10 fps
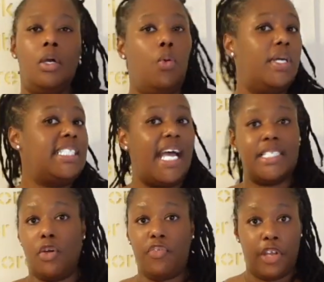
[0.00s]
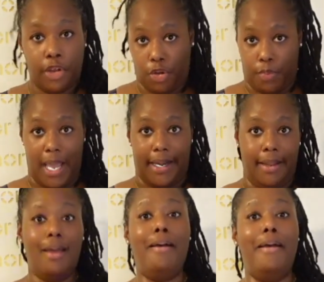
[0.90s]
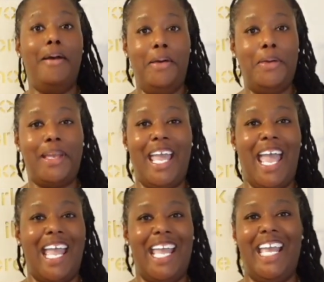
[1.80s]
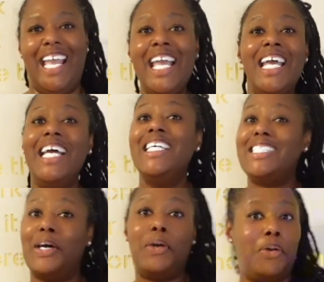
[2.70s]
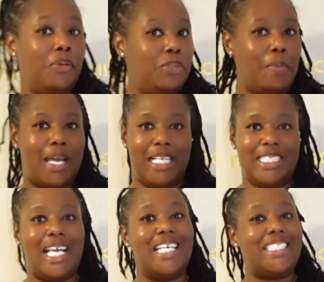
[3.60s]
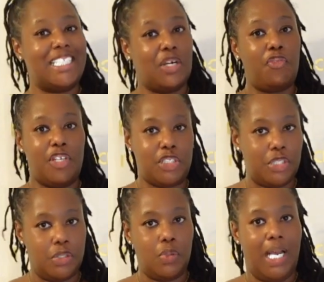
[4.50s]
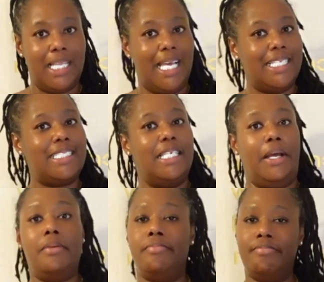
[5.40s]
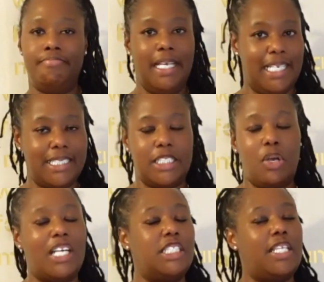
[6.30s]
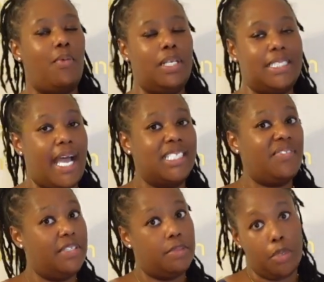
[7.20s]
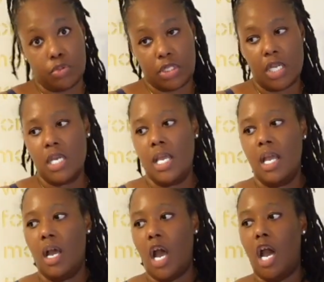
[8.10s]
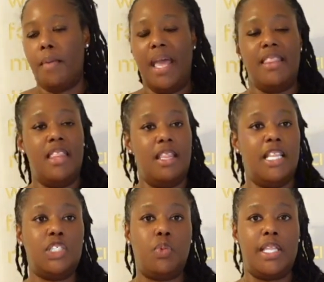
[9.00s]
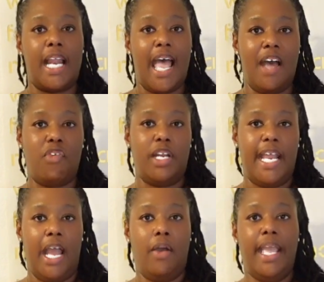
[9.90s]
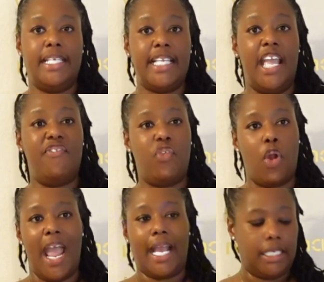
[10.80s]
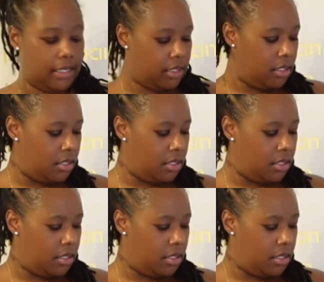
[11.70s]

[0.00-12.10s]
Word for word: One size gonna fit everybody. Okay, so no matter your size, that's gonna fit you, unless, you know, it doesn't. So I should say one size fits most. And then this one that I have on now is a 4X.